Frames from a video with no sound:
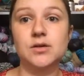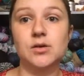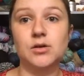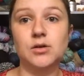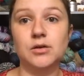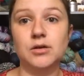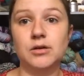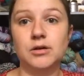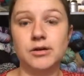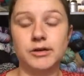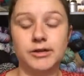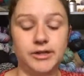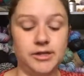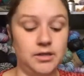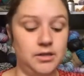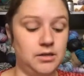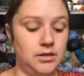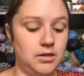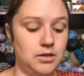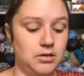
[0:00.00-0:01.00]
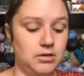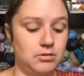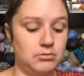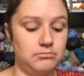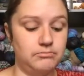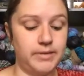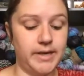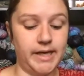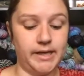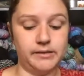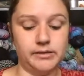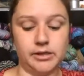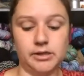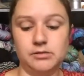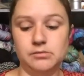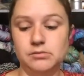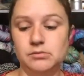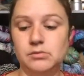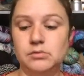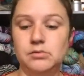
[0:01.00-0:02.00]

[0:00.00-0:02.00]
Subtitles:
on Panda.